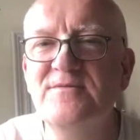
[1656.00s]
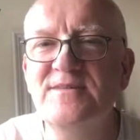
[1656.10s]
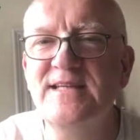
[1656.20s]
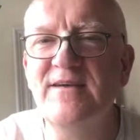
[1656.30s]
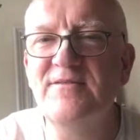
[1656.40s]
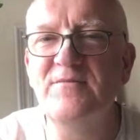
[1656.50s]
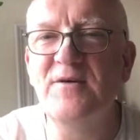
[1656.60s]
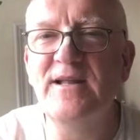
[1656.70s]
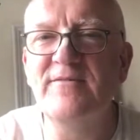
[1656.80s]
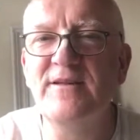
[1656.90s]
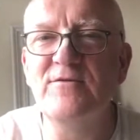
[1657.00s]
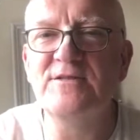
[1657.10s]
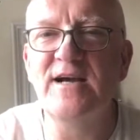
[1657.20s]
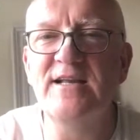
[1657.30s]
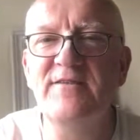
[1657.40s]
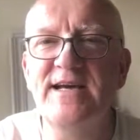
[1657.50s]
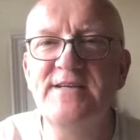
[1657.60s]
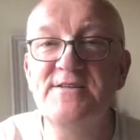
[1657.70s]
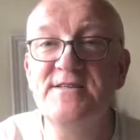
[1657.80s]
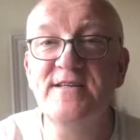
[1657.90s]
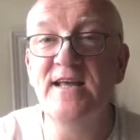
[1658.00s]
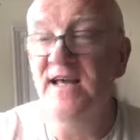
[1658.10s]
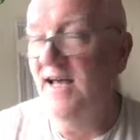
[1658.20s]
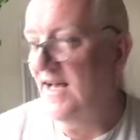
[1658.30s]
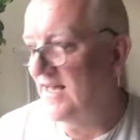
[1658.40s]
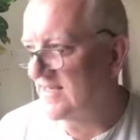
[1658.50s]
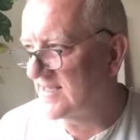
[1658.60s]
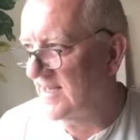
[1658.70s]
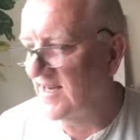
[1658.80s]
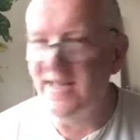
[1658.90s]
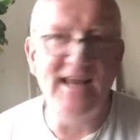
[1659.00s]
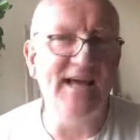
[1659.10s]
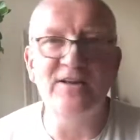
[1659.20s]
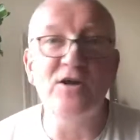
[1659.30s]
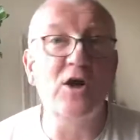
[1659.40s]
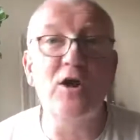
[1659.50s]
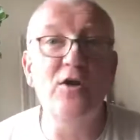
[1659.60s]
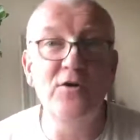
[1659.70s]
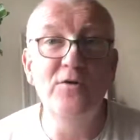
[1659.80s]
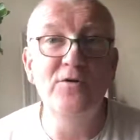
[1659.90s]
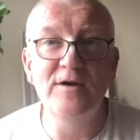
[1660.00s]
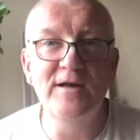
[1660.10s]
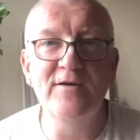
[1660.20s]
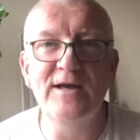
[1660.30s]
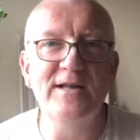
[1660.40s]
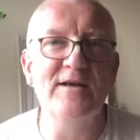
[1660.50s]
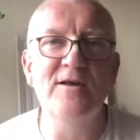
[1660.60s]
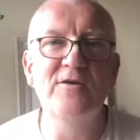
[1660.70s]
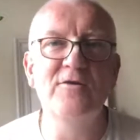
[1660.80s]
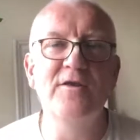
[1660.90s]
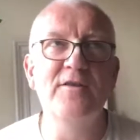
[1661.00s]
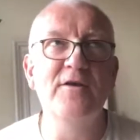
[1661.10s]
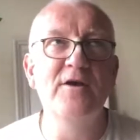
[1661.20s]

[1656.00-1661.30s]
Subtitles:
7, whatever, those kind of ages, and it's kind of like you hadn't a clue. You hadn't a clue that